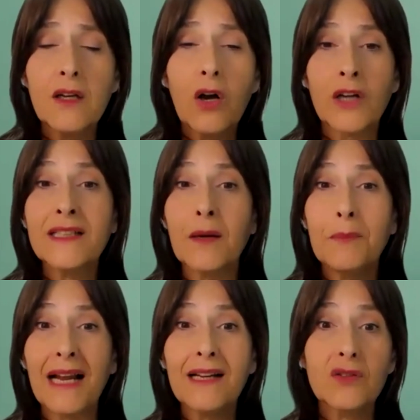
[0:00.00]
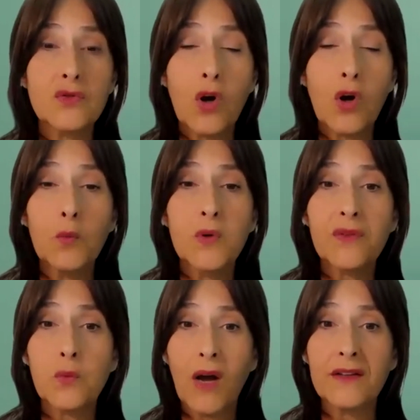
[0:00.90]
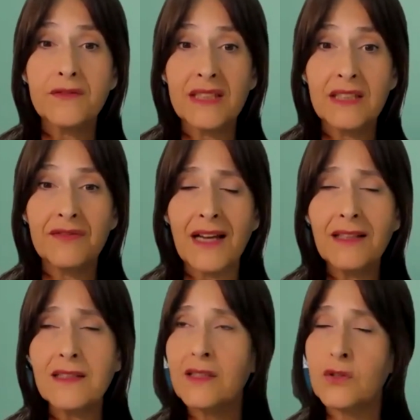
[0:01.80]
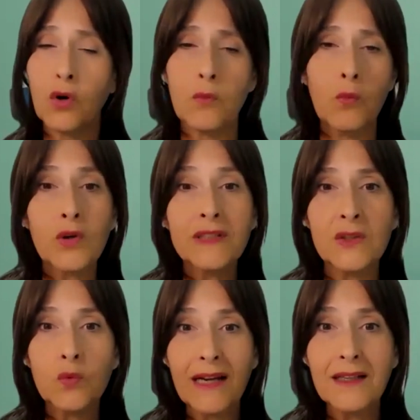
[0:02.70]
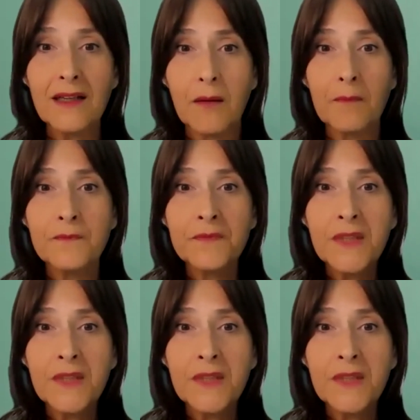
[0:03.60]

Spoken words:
on Kabbalah.com with one of the events, you are more than welcome.